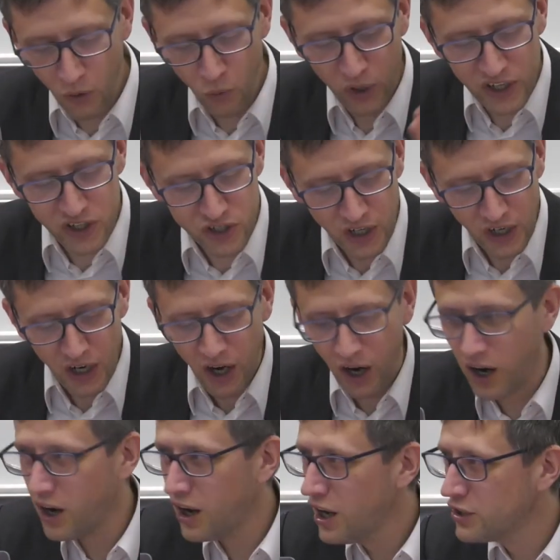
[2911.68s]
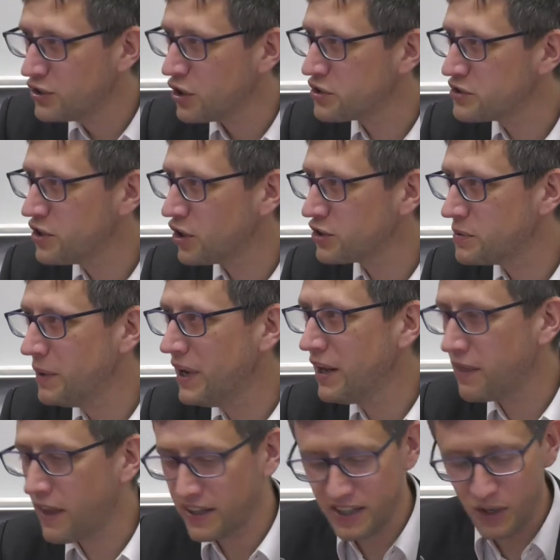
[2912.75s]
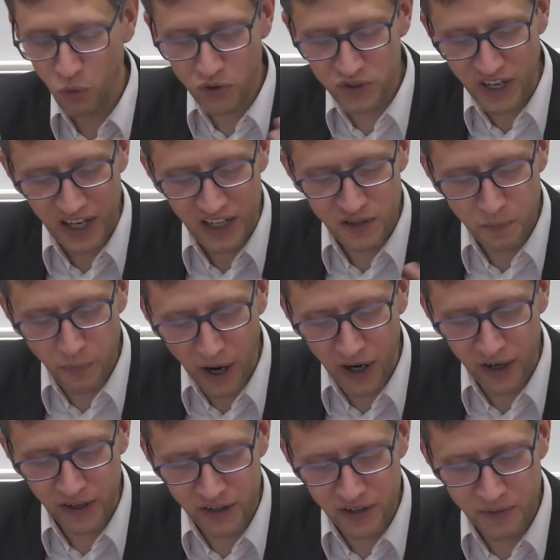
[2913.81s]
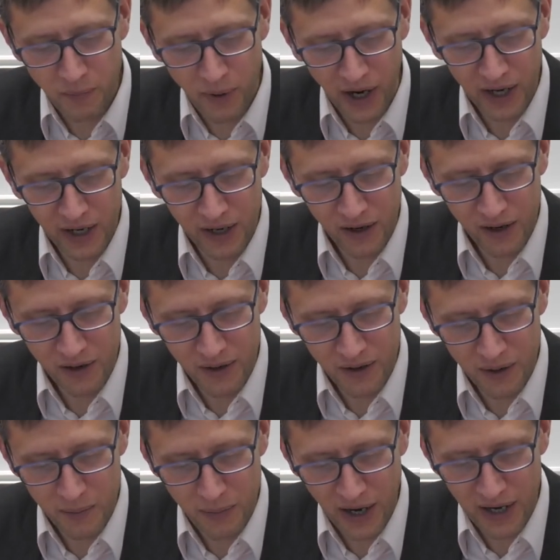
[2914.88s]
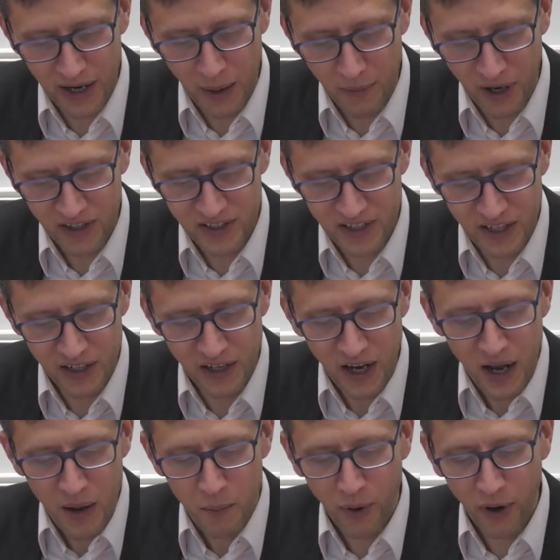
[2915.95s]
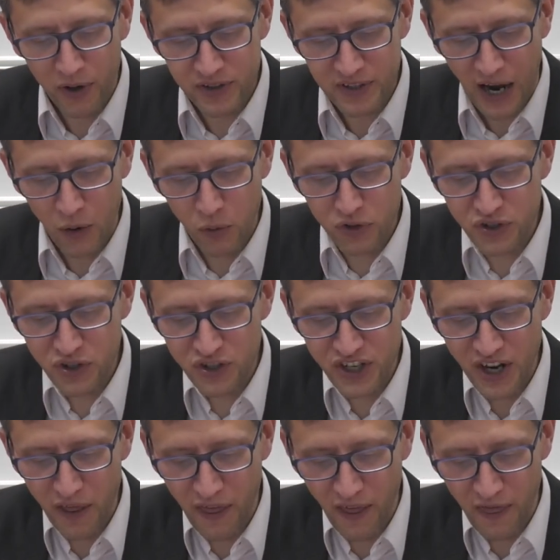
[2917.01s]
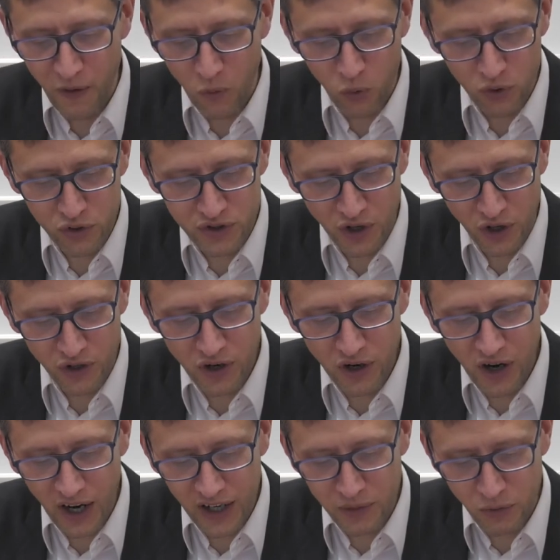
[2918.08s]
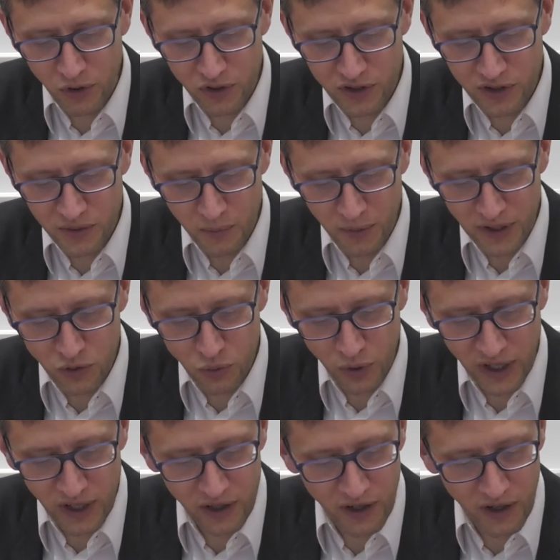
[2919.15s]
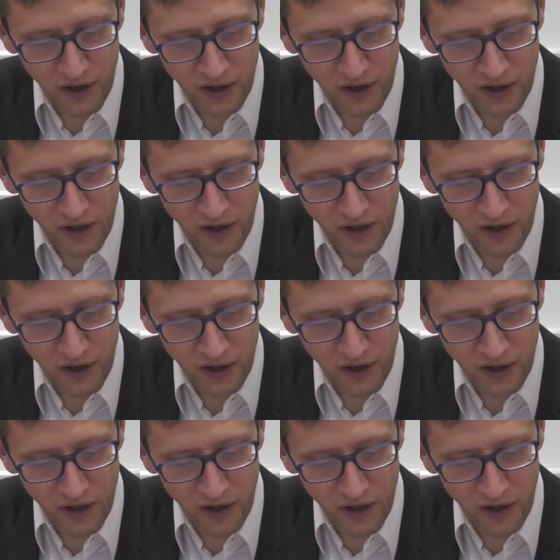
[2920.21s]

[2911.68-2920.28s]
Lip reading: which does not mean that he was inspired by Lamartine, but I would suggest that there was an alignment between